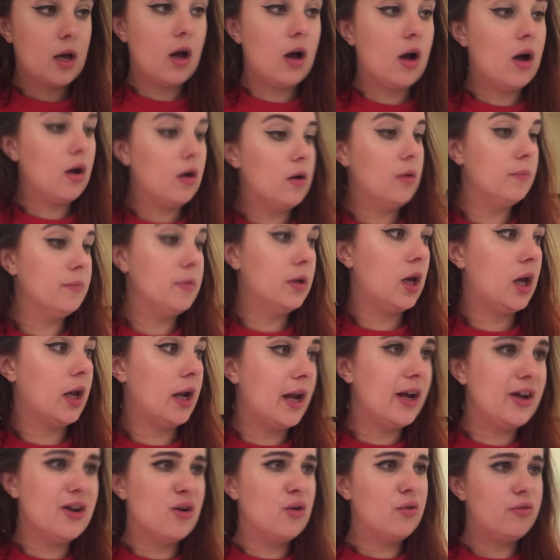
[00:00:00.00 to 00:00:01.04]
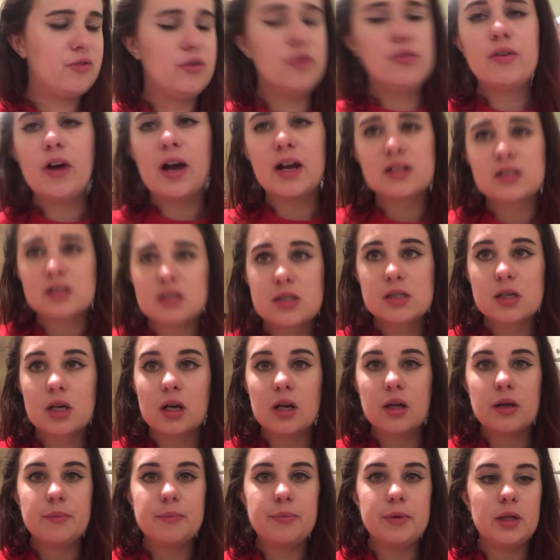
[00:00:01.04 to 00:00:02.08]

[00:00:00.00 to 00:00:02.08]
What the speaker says: and I know for a fact it's gonna